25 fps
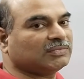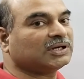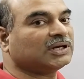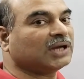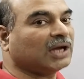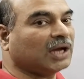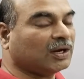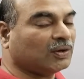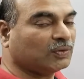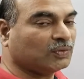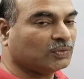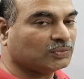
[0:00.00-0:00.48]
But
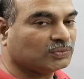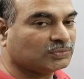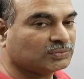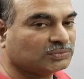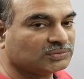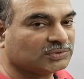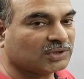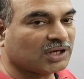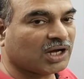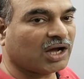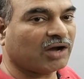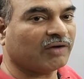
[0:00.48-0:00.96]
how
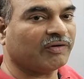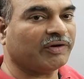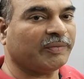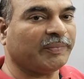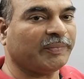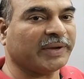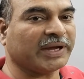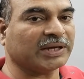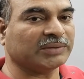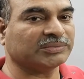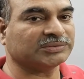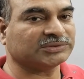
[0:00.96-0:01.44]

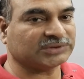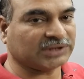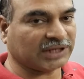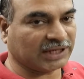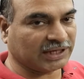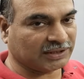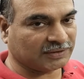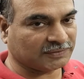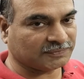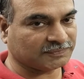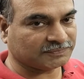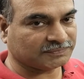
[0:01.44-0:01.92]
it becomes
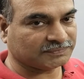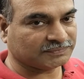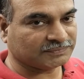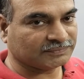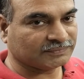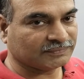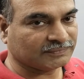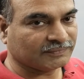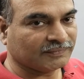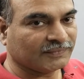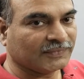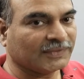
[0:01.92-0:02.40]
10?
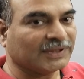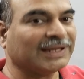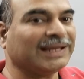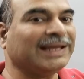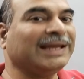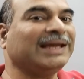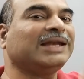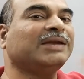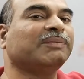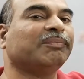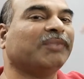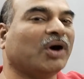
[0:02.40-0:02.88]

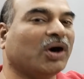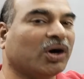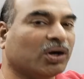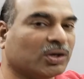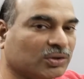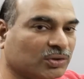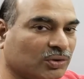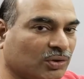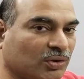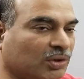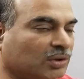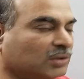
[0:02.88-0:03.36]
It
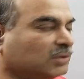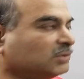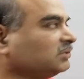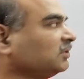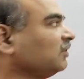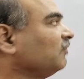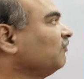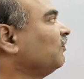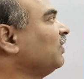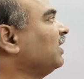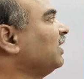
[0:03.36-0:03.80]
borrowed